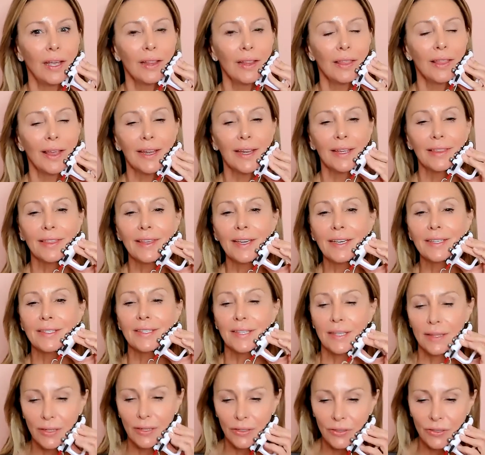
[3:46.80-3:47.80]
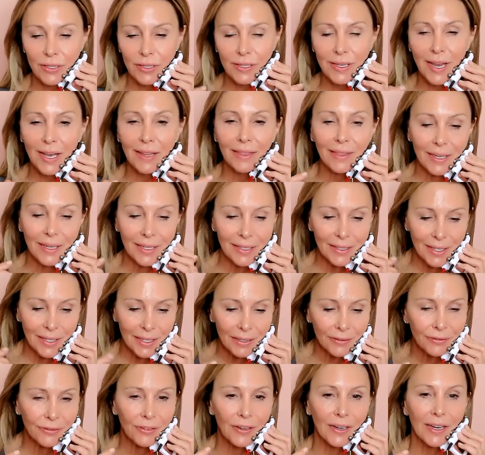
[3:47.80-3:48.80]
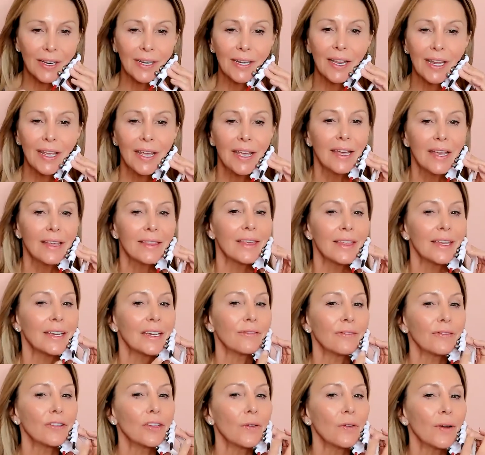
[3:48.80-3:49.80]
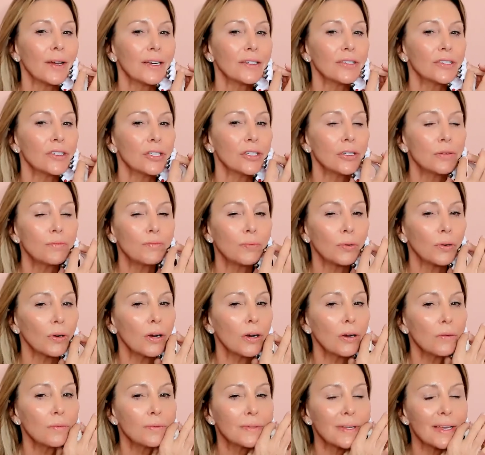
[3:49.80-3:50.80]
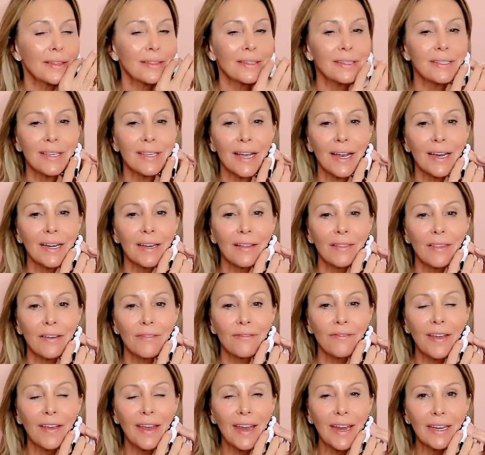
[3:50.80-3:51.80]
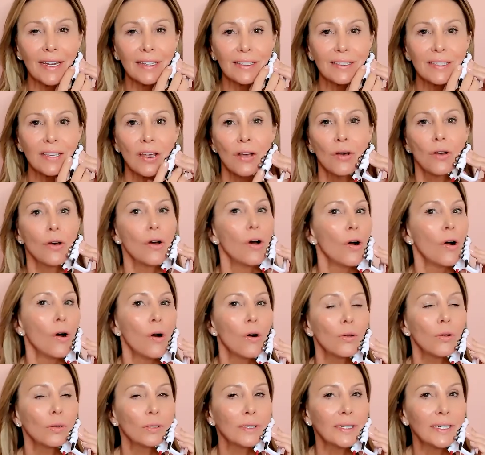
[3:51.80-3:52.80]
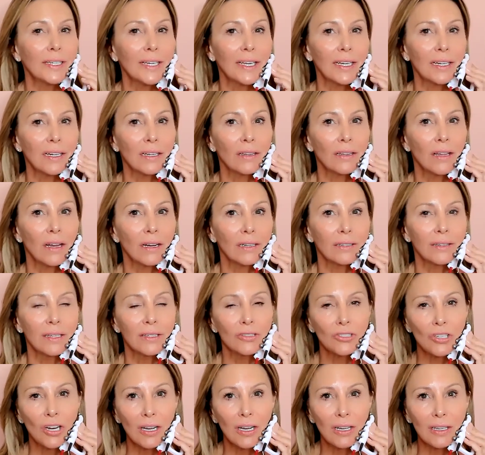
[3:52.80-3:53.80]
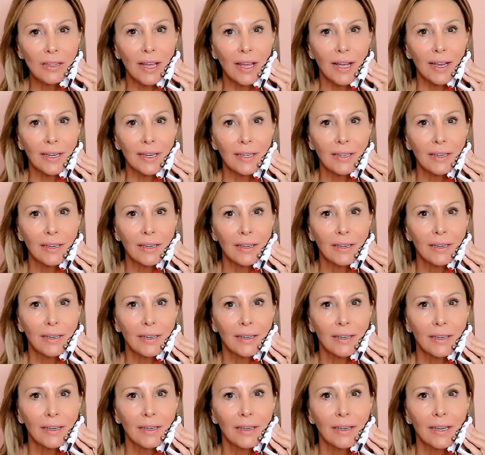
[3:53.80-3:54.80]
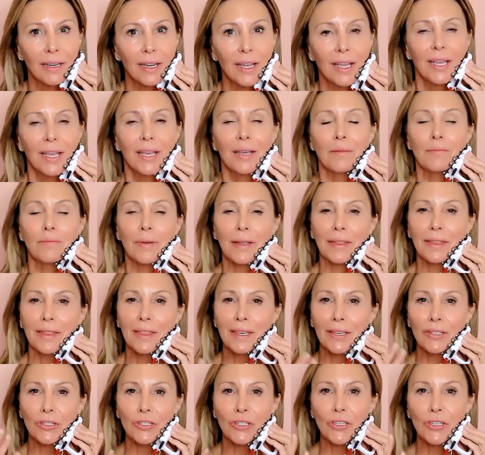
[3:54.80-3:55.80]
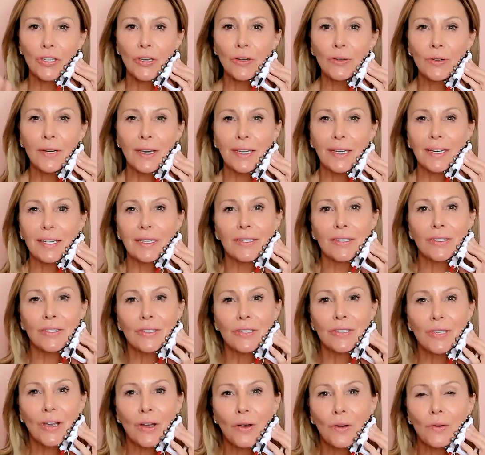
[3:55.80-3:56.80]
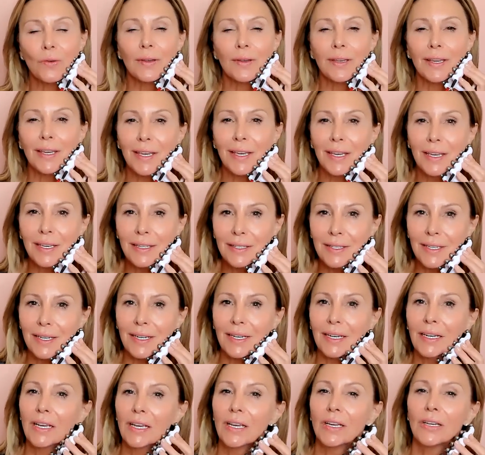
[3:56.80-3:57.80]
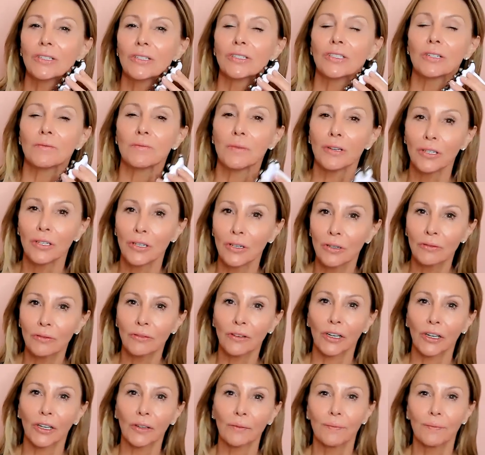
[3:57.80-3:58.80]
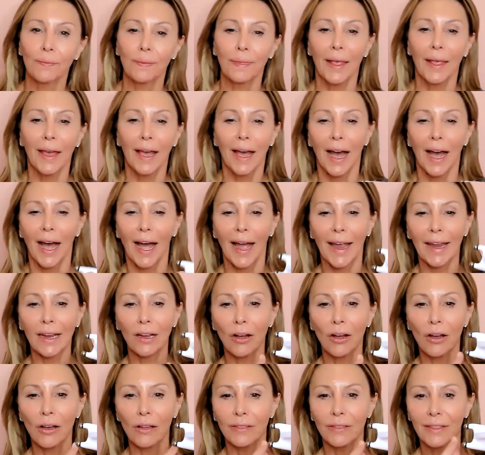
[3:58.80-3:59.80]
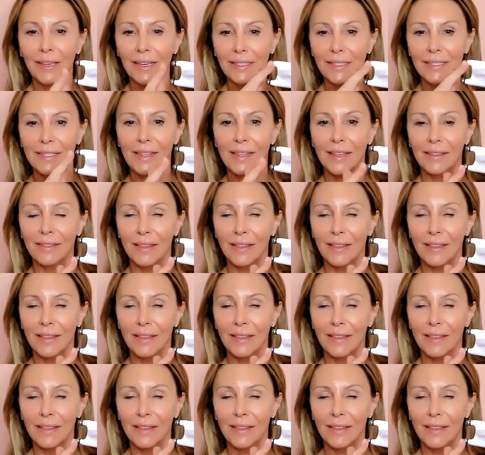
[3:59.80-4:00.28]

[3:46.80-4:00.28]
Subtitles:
like this. And there's nothing different than if you had two probes on the side of the face holding it along the jawline. But this unit is so easy to maneuver. I call these the